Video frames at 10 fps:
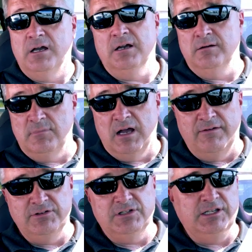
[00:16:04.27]
Um,
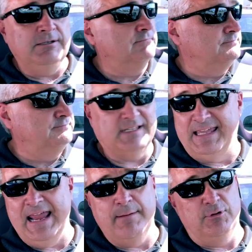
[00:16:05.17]
obviously,
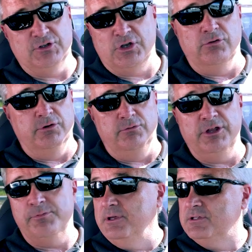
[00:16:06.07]
cameras are going
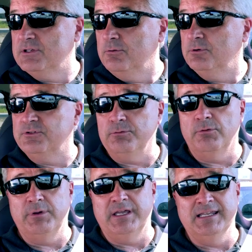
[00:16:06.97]
with me, so we'll see
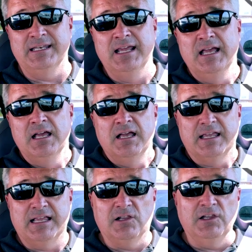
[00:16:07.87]
what we can
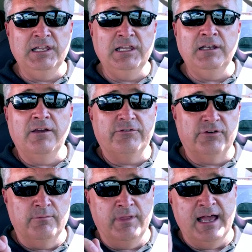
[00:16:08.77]
glean
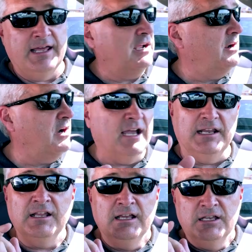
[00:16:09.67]
from that. All
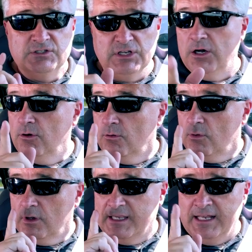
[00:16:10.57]
right, so
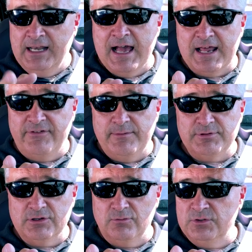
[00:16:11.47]
getting out of
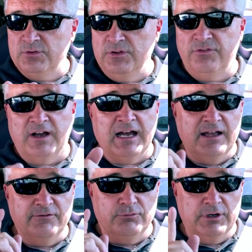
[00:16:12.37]
episode
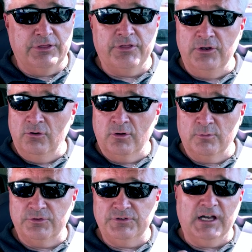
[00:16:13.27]
125 with the
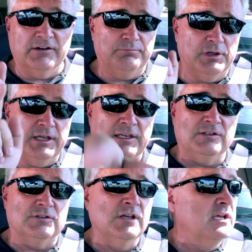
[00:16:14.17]
normal stuff,
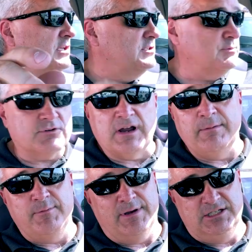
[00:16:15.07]
please
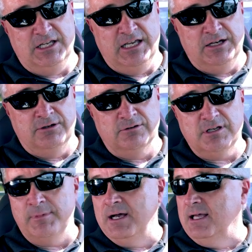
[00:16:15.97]
subscribe to my channel.
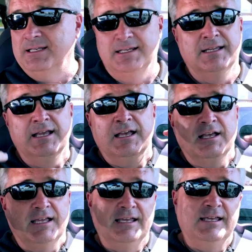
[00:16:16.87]
Come on,
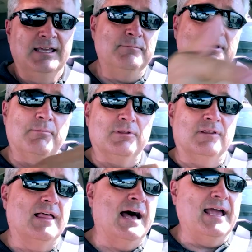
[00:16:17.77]
hit me up with a
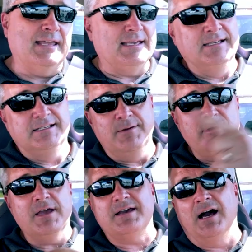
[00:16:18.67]
like, give
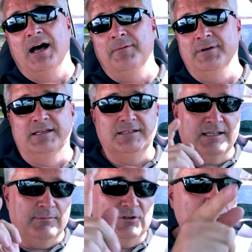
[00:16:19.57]
me a comment,
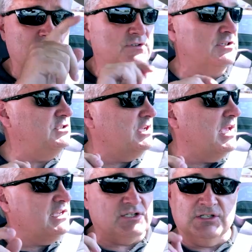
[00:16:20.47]
give me some
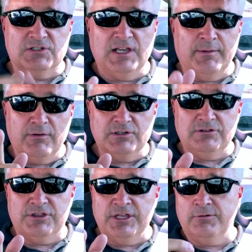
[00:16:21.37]
suggestions. Tell me what
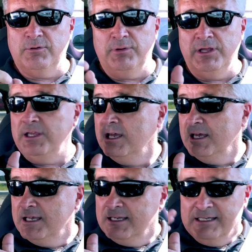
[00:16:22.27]
you think would be,
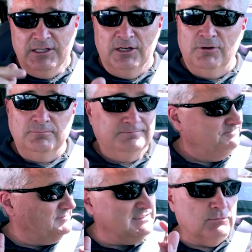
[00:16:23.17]
you know,
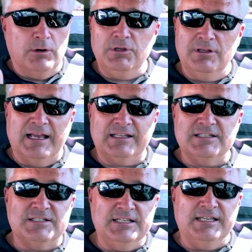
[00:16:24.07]
what would you like
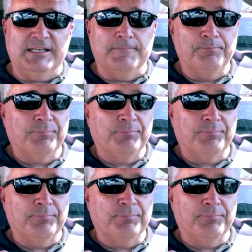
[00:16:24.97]
to see?